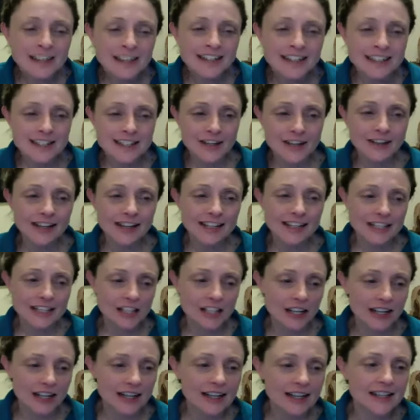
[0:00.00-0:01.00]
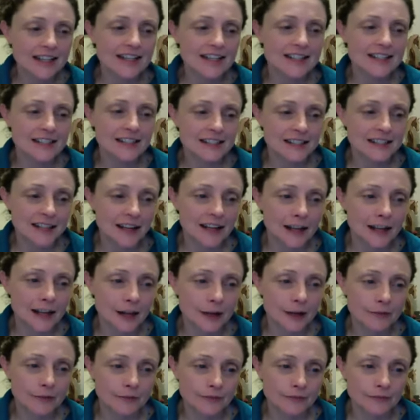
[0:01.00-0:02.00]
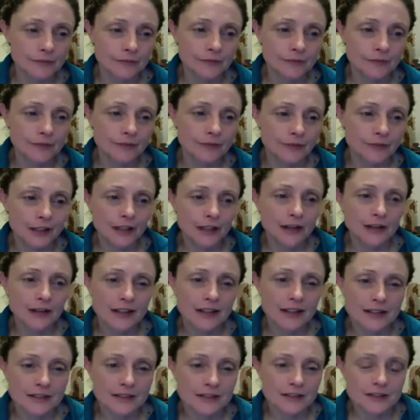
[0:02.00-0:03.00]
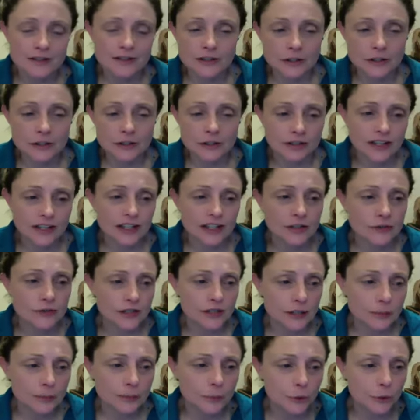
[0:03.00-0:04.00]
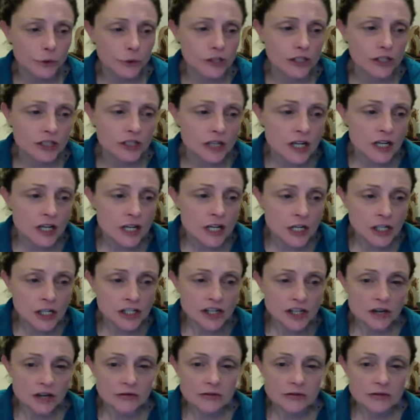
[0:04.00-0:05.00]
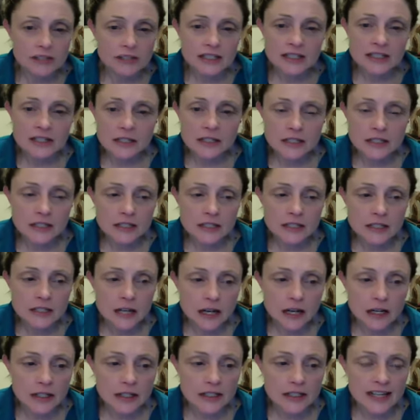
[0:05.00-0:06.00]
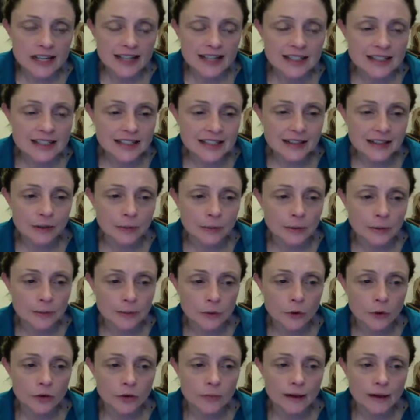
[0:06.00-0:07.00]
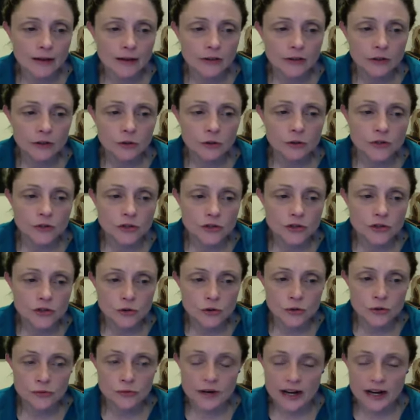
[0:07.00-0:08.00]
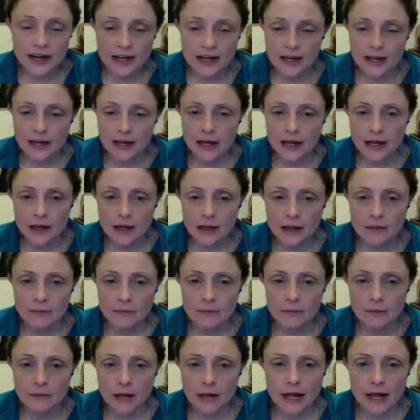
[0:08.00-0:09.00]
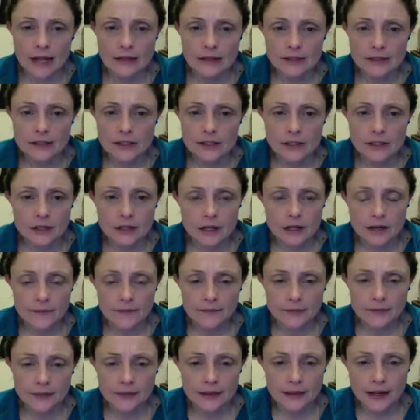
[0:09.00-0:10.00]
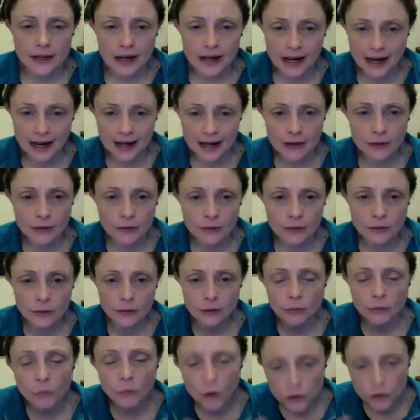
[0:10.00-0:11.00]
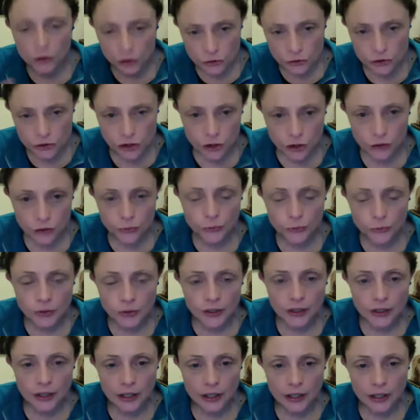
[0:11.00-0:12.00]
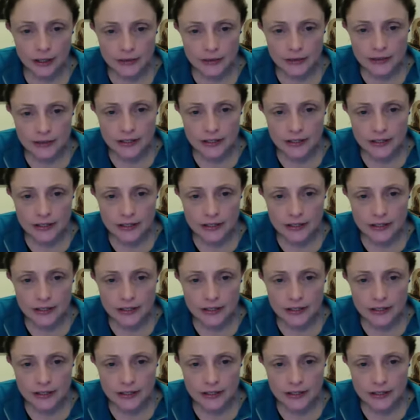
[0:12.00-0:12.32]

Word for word: so it is, it is, um, you know, that sort of thing is really important. So mm. tell us a little bit more about your story um, and how and what you do and